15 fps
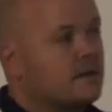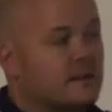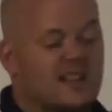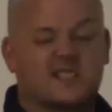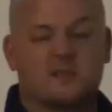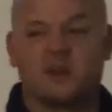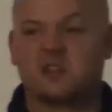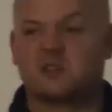
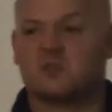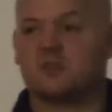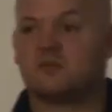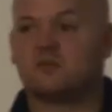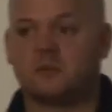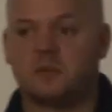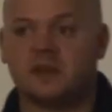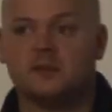That's the biggest one
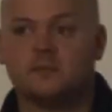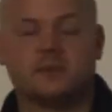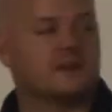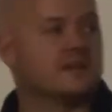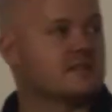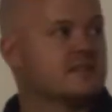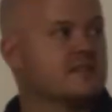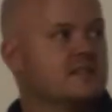for me,
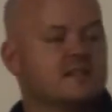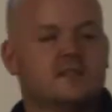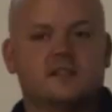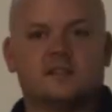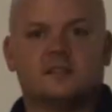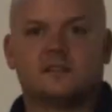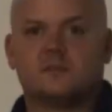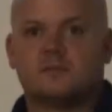because
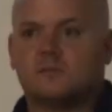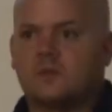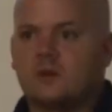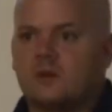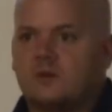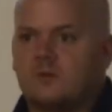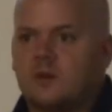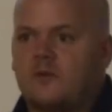
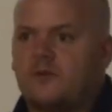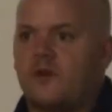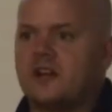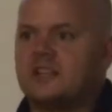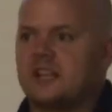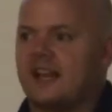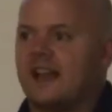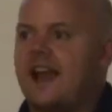we're, we're
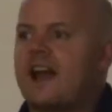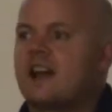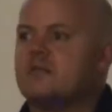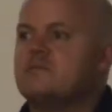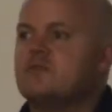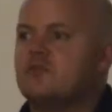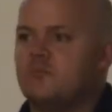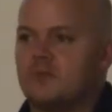fighting lack of
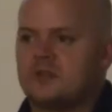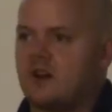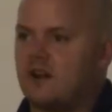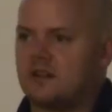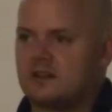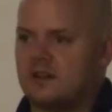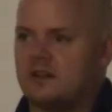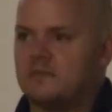movement all
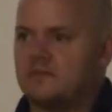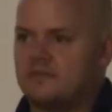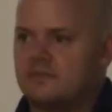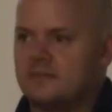the time.